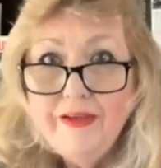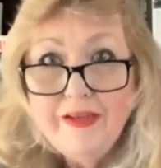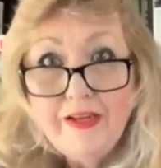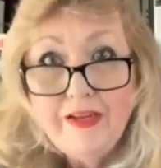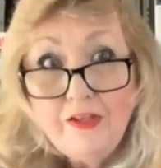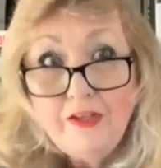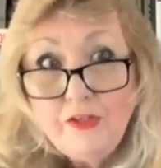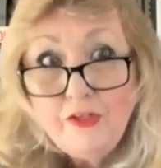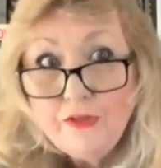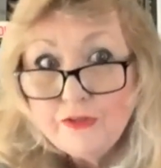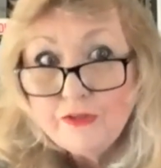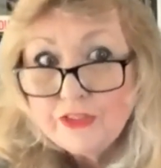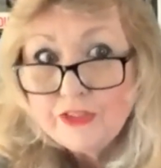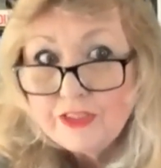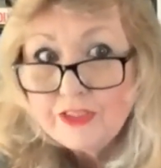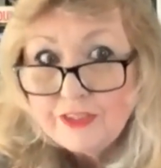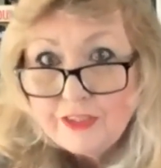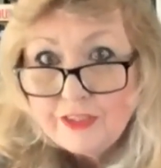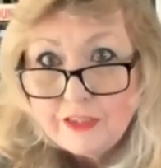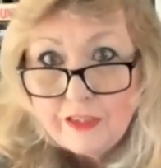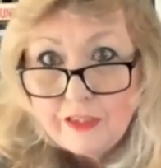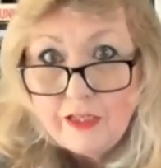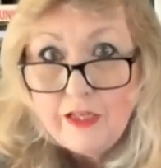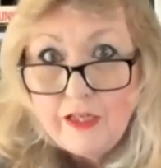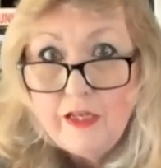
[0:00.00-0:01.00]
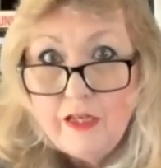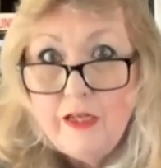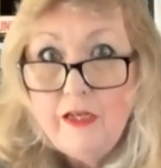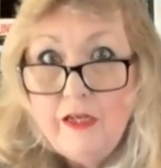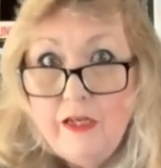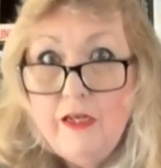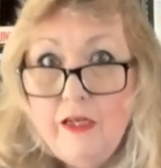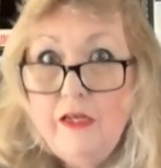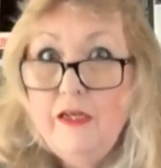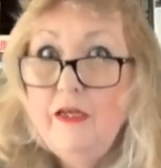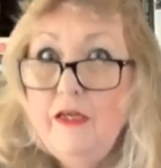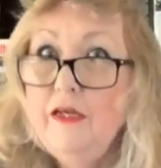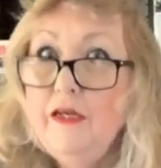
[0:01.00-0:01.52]
Can you
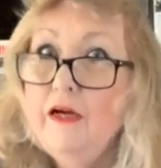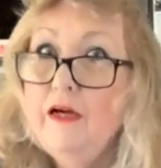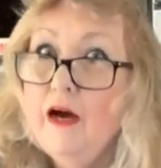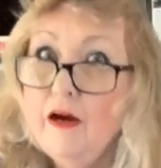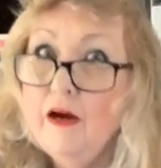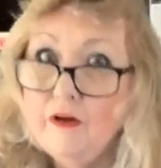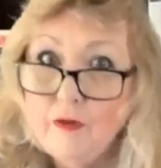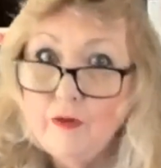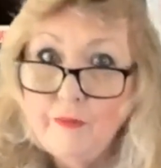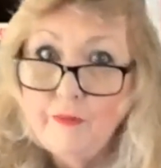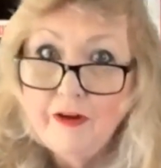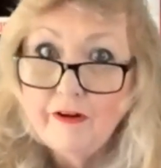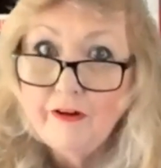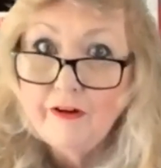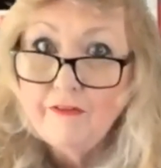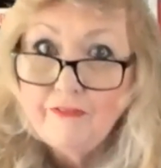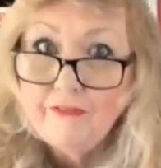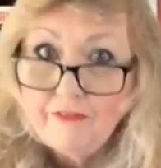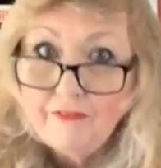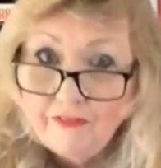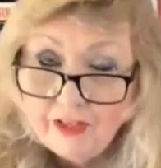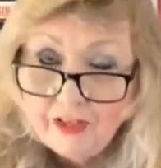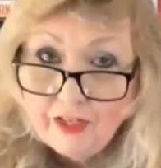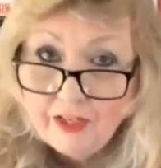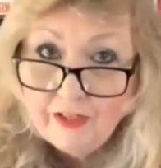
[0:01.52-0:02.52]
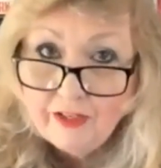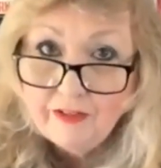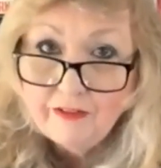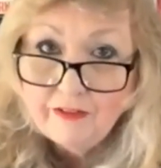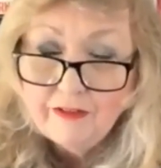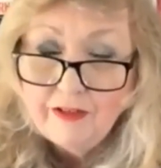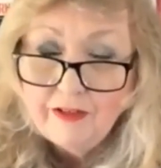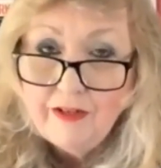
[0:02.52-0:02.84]
see Huckleberry Finn?